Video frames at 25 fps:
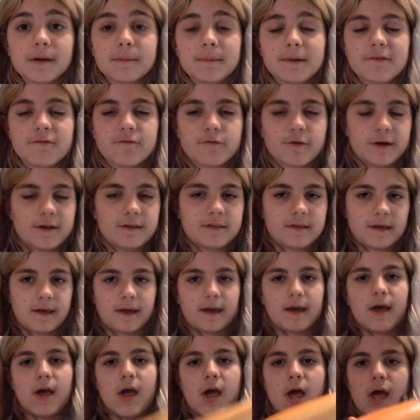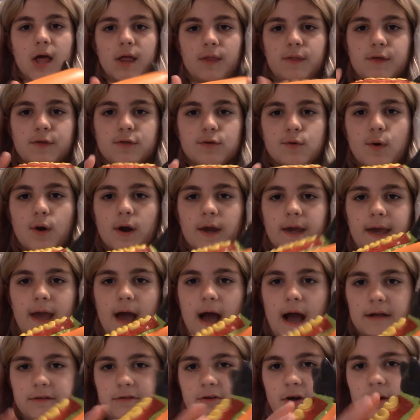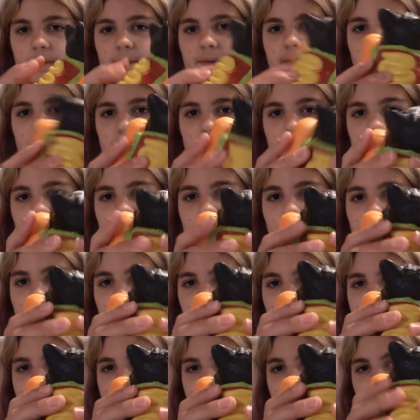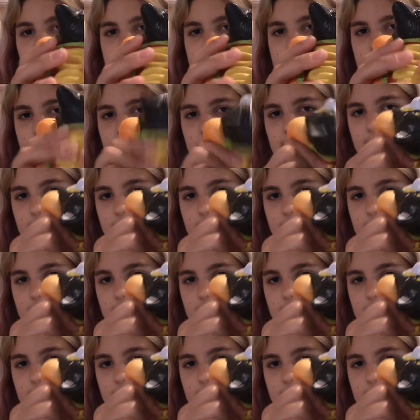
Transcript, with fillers: to be freezing this corgi hot dog because it's super airy.